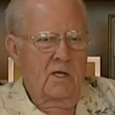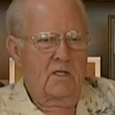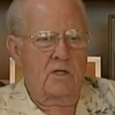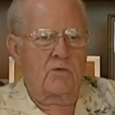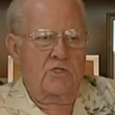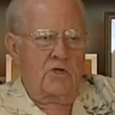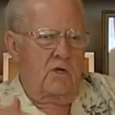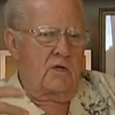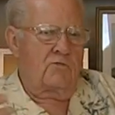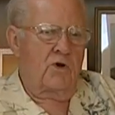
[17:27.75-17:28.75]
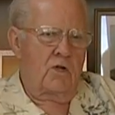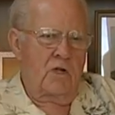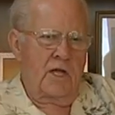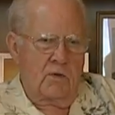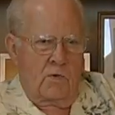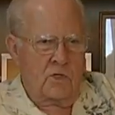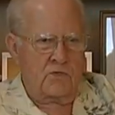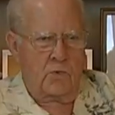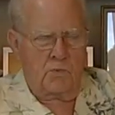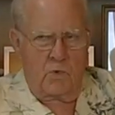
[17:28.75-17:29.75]
the result of all that was
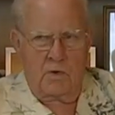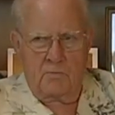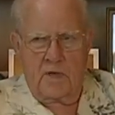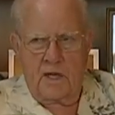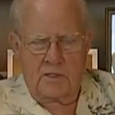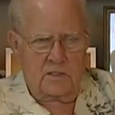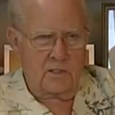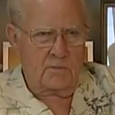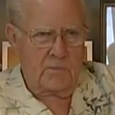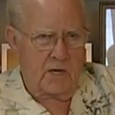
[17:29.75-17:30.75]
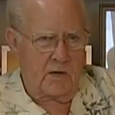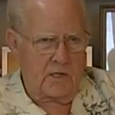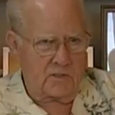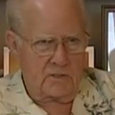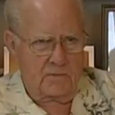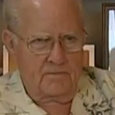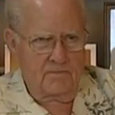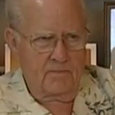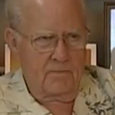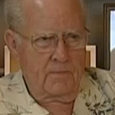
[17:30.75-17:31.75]
when we went back to the barracks,
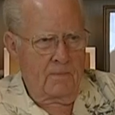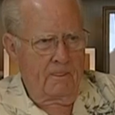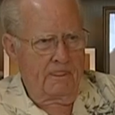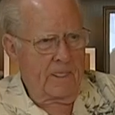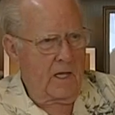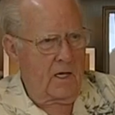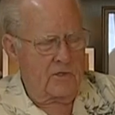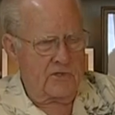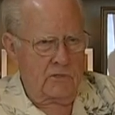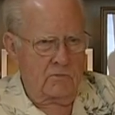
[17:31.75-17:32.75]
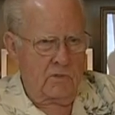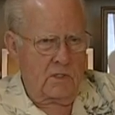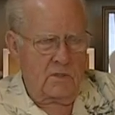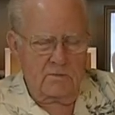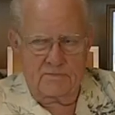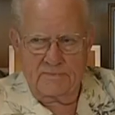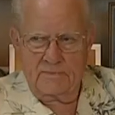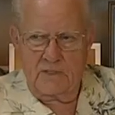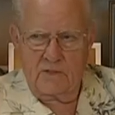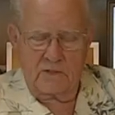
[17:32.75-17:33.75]
I said, well,
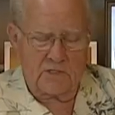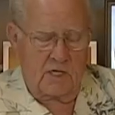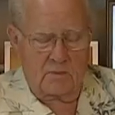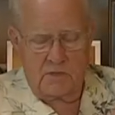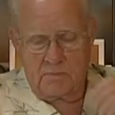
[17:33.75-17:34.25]
you know, telling my